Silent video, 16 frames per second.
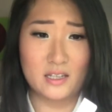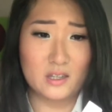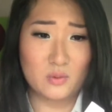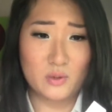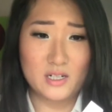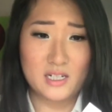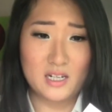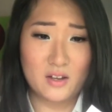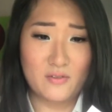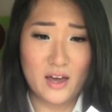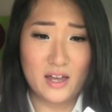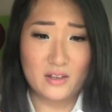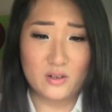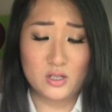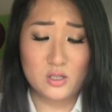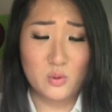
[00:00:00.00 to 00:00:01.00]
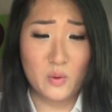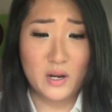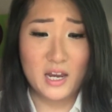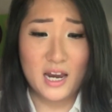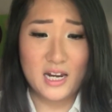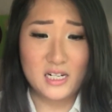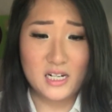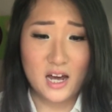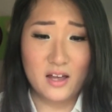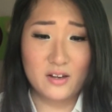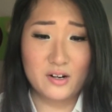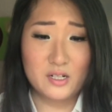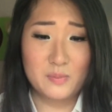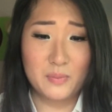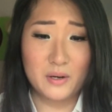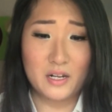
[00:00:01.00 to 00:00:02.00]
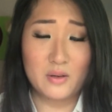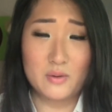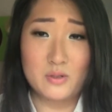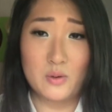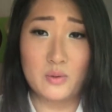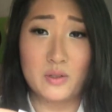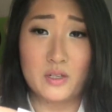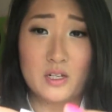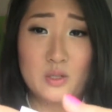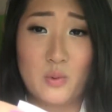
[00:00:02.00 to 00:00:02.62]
like the retail value is $28 but it was only